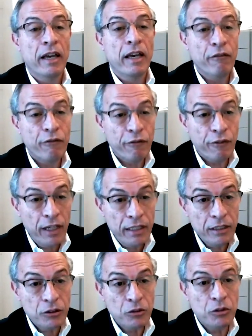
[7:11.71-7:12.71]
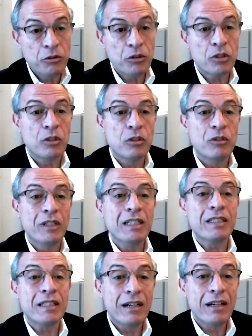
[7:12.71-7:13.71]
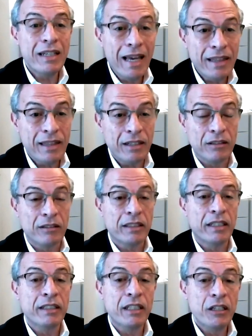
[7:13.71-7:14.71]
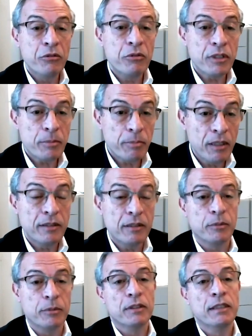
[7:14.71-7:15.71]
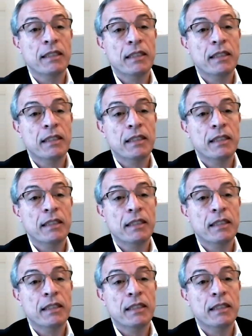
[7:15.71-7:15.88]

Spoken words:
And failing to do so is unethical and irresponsible.